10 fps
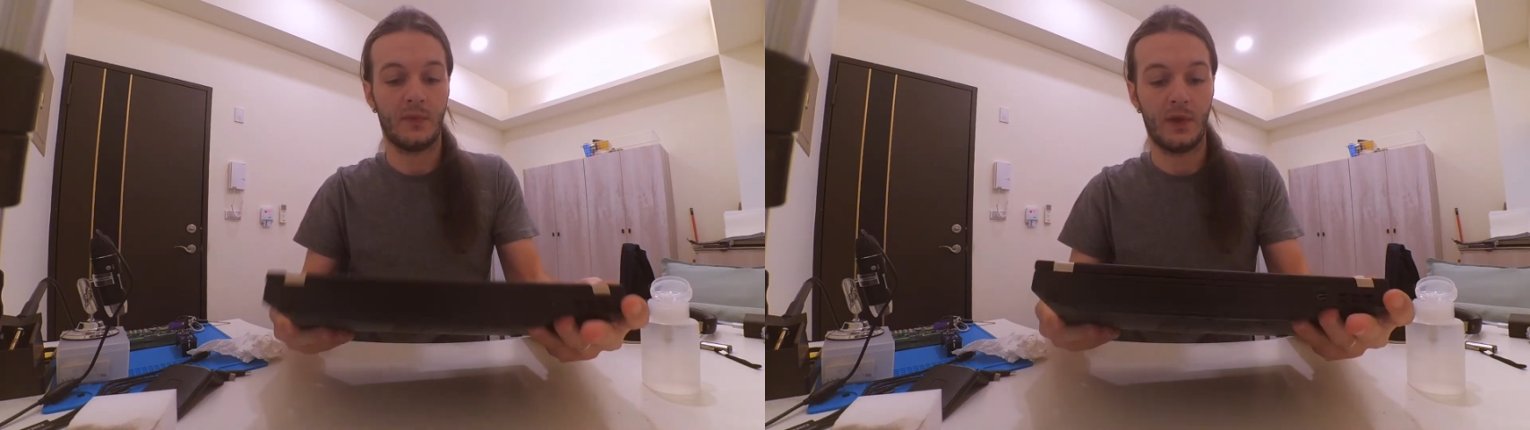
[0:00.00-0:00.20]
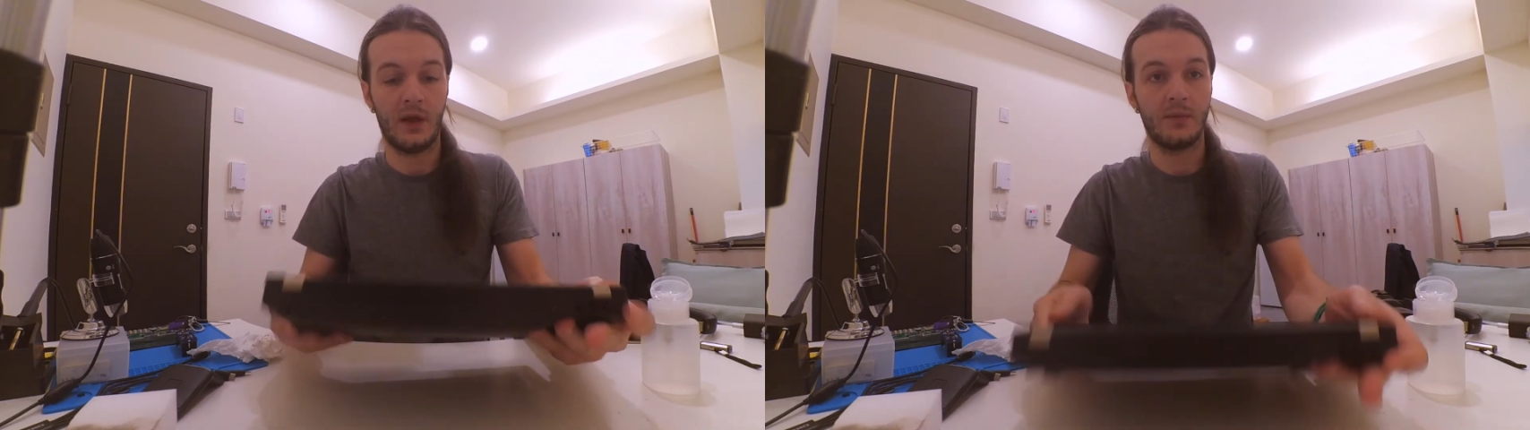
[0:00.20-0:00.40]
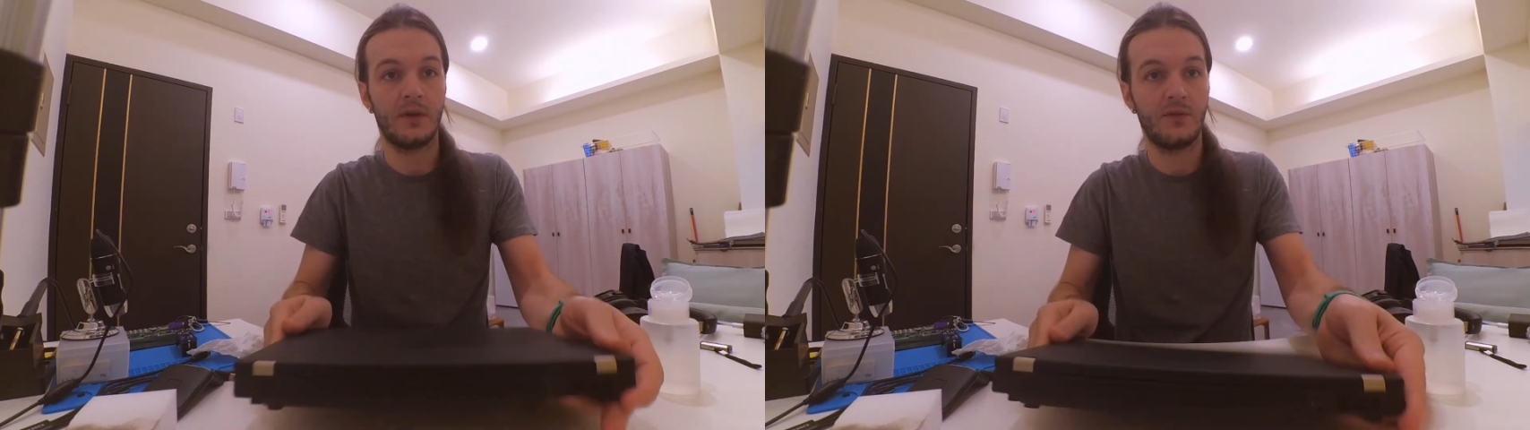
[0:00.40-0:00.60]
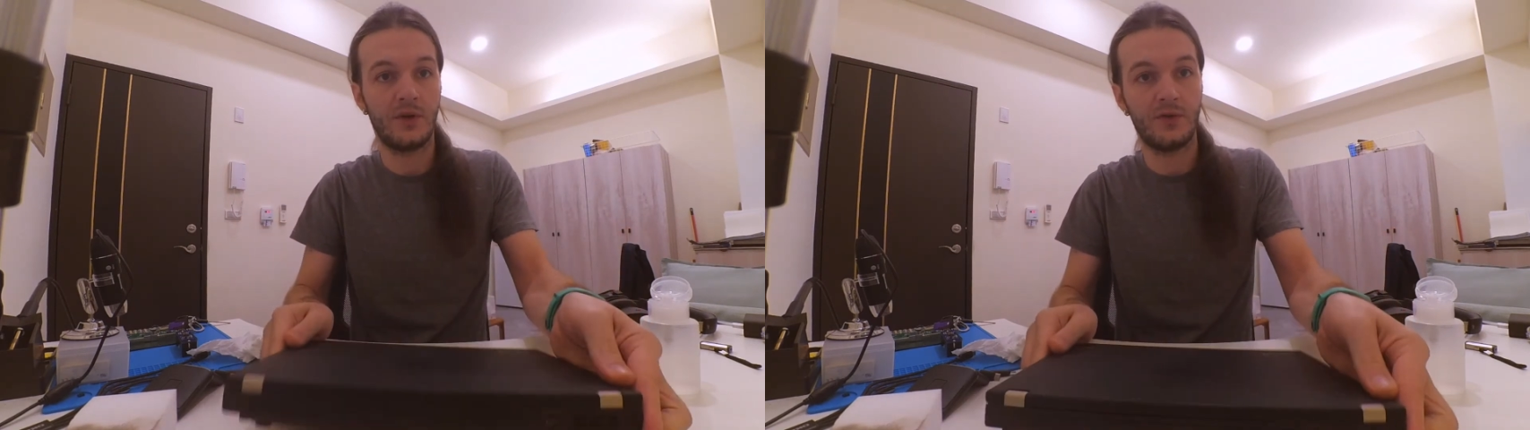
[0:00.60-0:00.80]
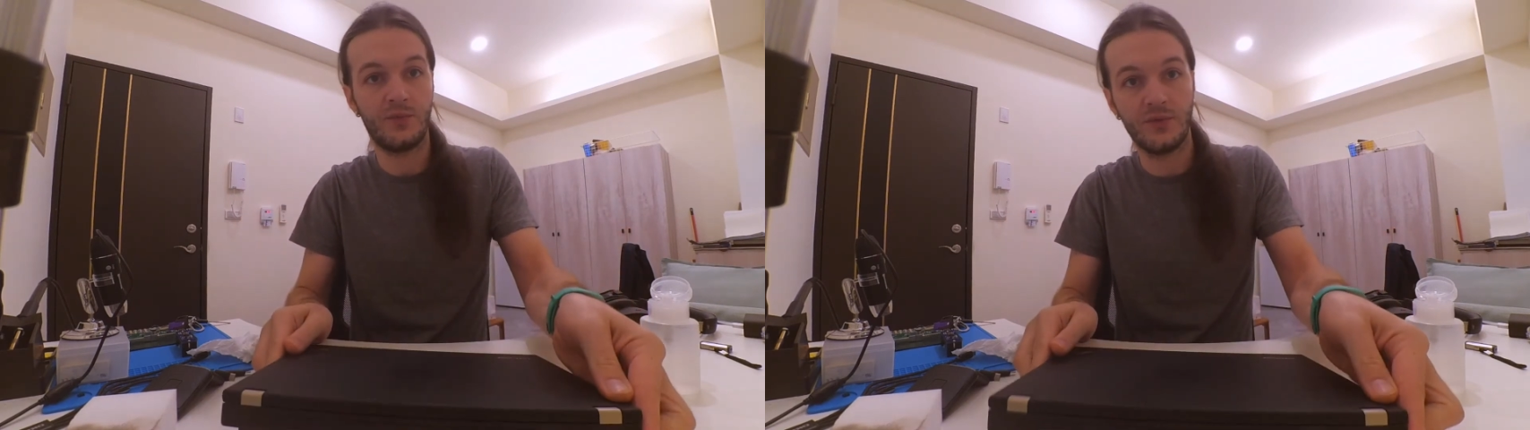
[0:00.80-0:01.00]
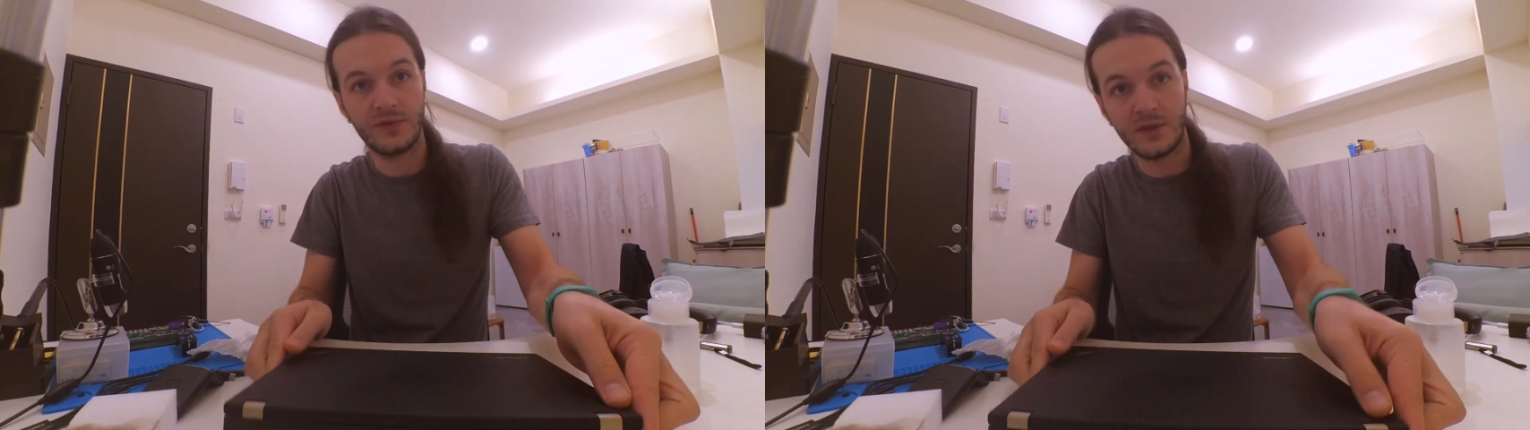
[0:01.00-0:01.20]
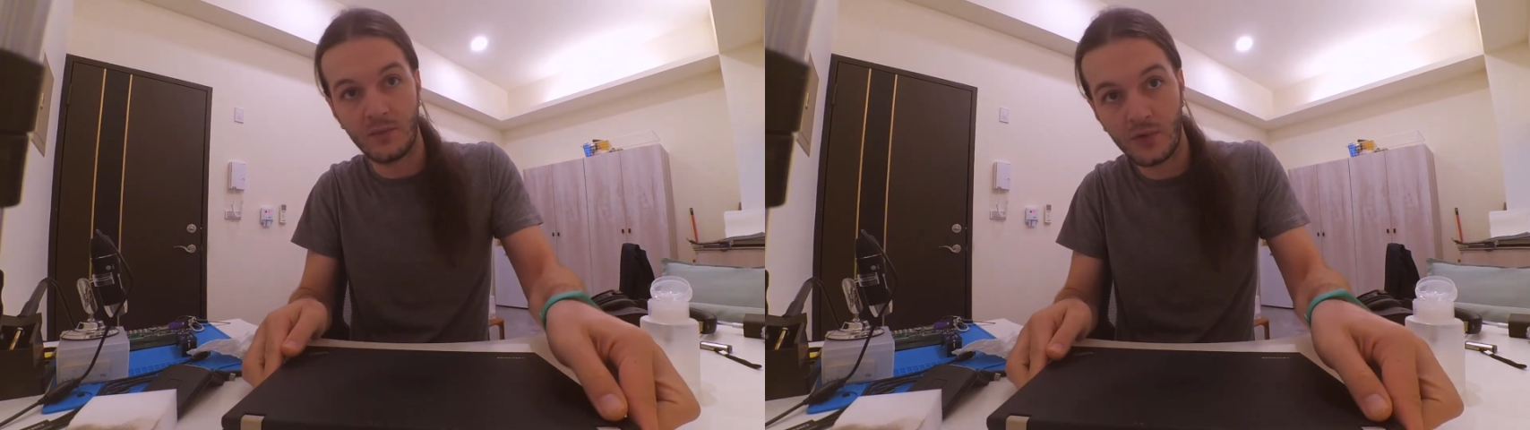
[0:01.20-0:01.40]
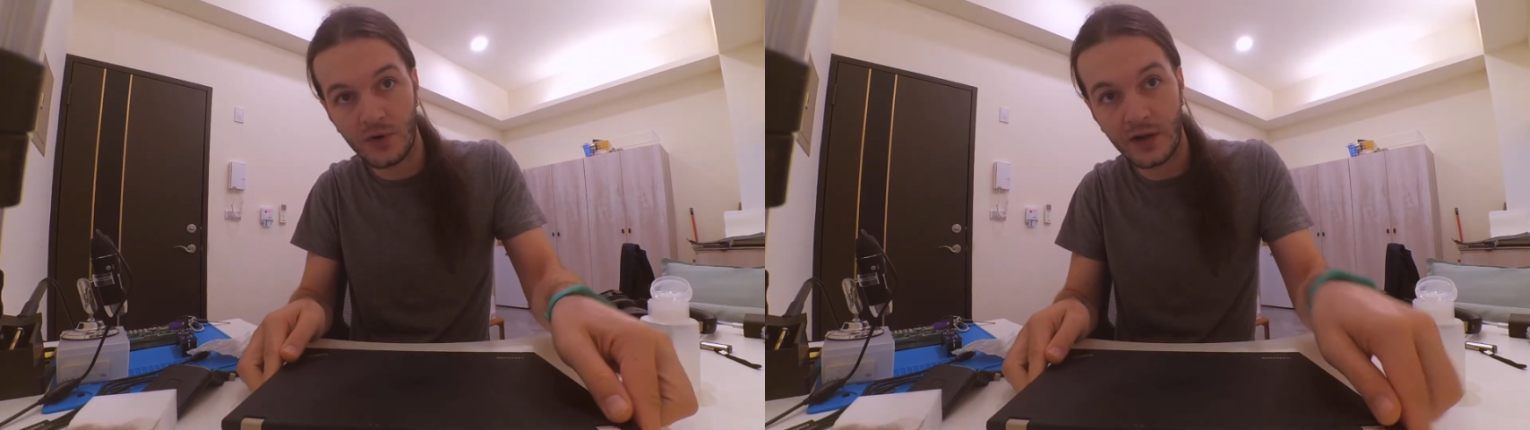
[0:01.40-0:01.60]
I'm gonna try to put some
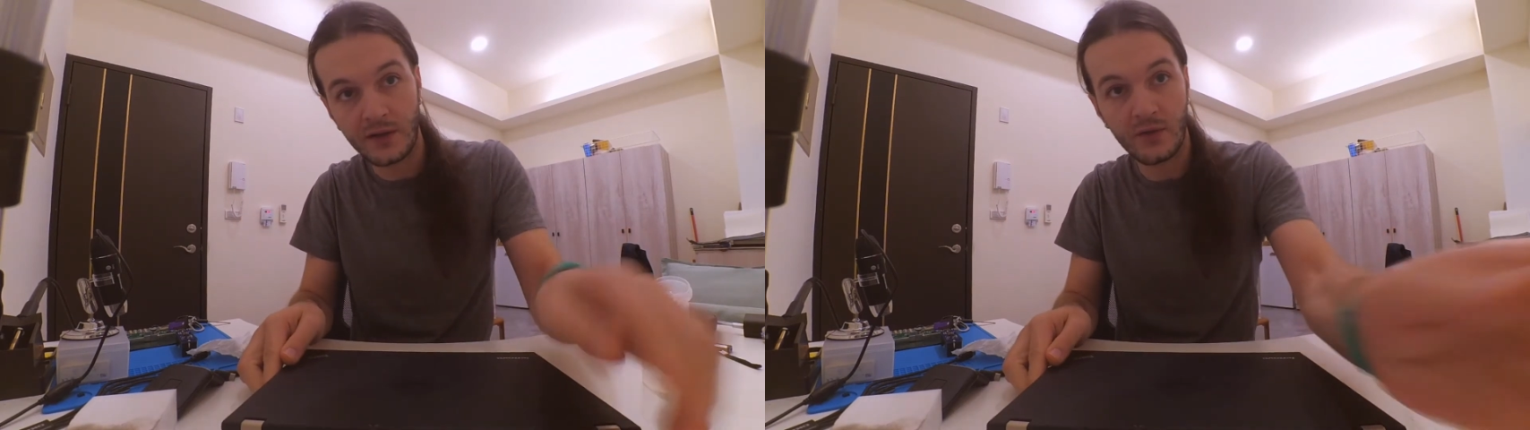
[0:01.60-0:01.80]
more light